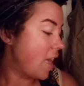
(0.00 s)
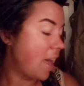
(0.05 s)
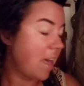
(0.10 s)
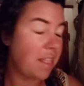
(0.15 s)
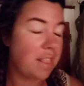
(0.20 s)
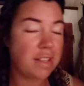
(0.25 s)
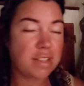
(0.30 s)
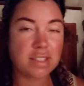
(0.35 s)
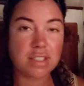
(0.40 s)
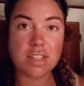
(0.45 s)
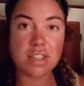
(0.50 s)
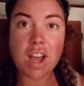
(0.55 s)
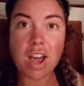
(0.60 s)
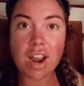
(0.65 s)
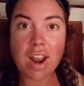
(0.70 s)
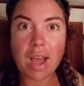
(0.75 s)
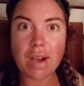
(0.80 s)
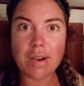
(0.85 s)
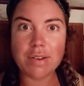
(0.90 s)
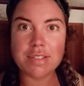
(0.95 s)
and this is not
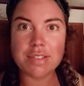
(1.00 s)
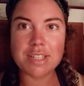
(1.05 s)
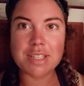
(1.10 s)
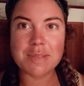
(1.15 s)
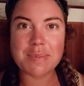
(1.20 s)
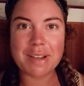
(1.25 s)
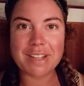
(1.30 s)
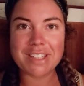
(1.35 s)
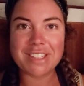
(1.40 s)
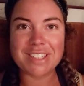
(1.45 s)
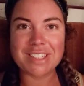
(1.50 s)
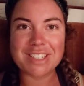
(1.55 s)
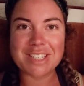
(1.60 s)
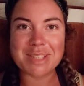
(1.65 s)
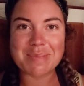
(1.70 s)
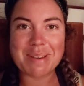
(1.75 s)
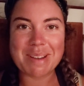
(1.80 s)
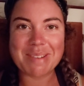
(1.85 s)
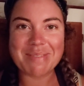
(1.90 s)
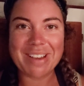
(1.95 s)
how I was expecting to
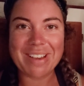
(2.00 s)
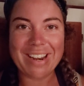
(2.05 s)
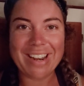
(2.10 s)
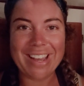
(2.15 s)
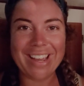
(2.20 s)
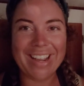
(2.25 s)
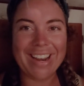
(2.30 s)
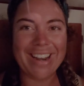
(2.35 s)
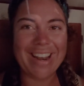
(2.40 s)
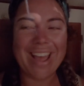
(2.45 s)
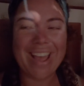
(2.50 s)
spend my night.